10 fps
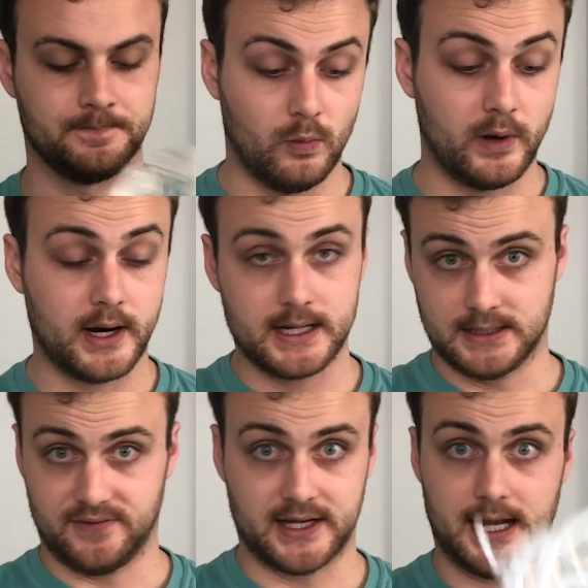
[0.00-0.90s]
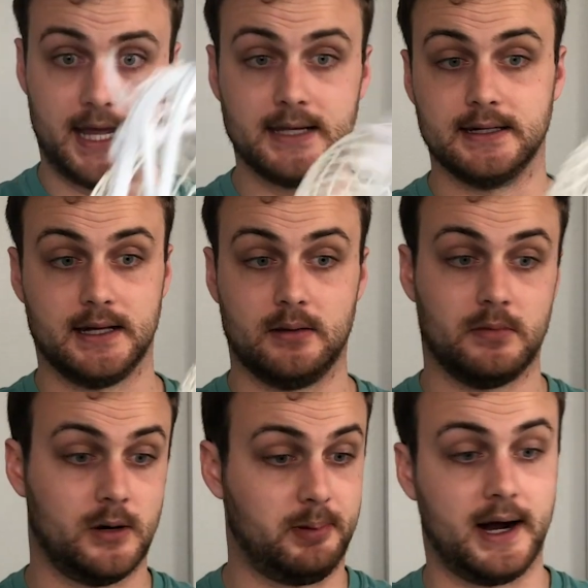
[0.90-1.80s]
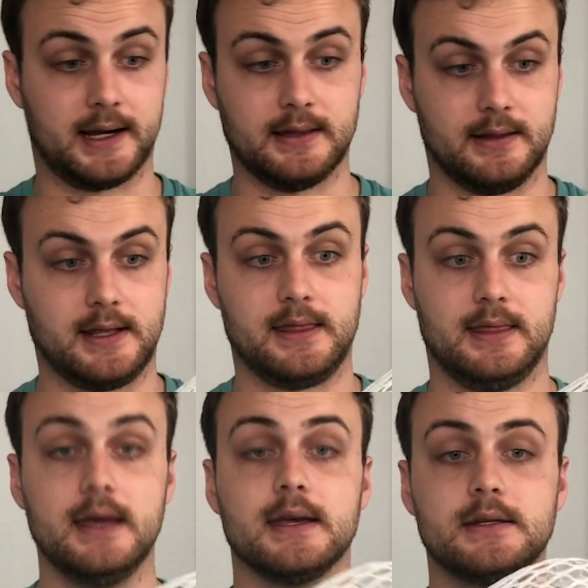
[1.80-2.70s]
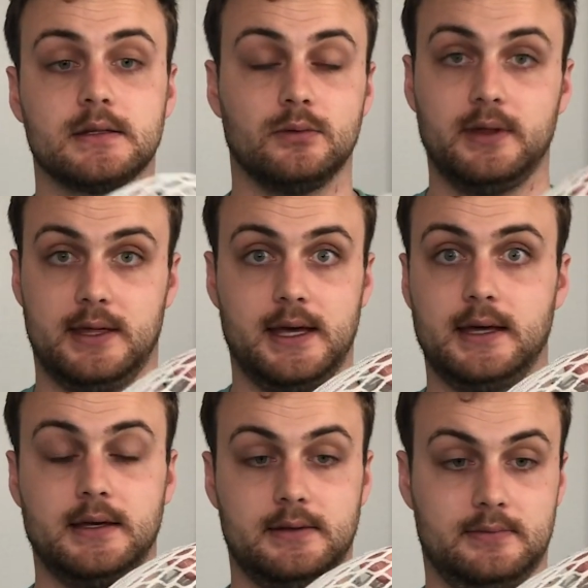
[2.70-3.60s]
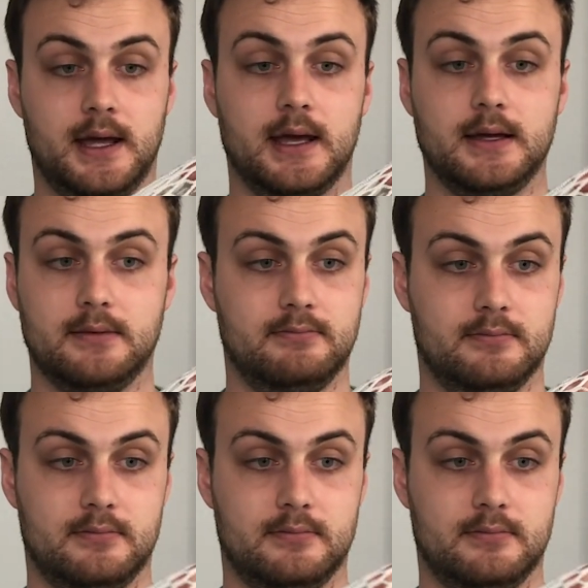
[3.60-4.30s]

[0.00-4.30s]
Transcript: Whereas if I handed him a pocket like this with a